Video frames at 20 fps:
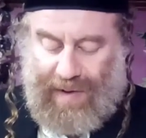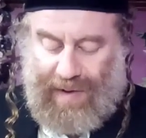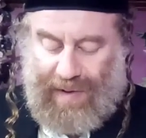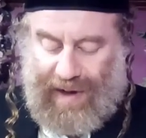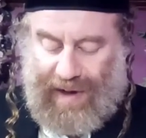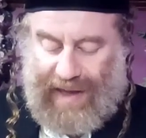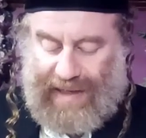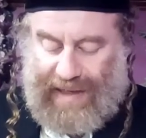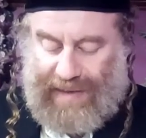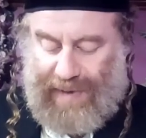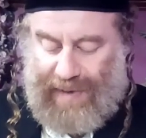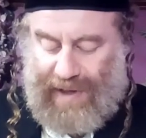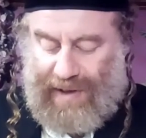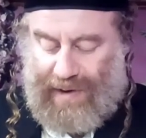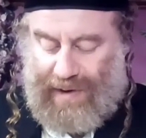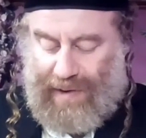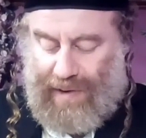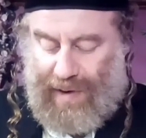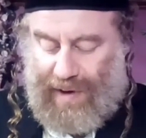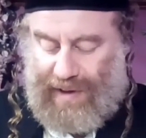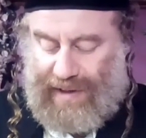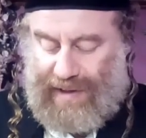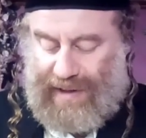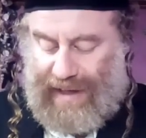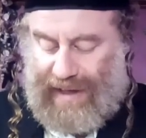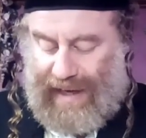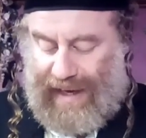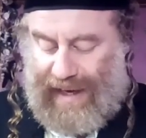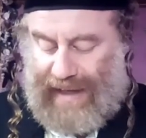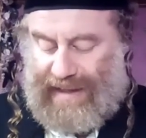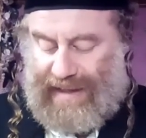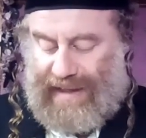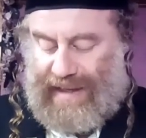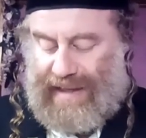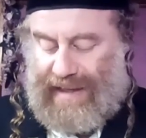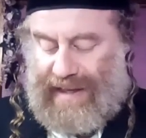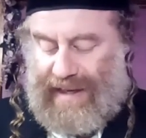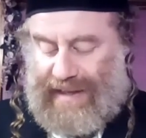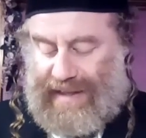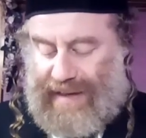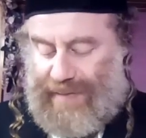who has been caught eating uh,